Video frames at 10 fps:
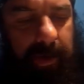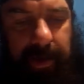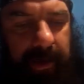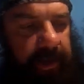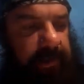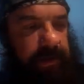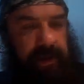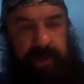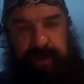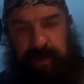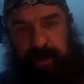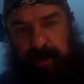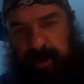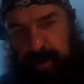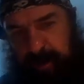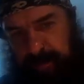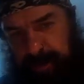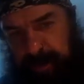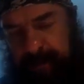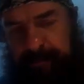Yeah, that's looking good. Happy
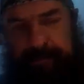with that.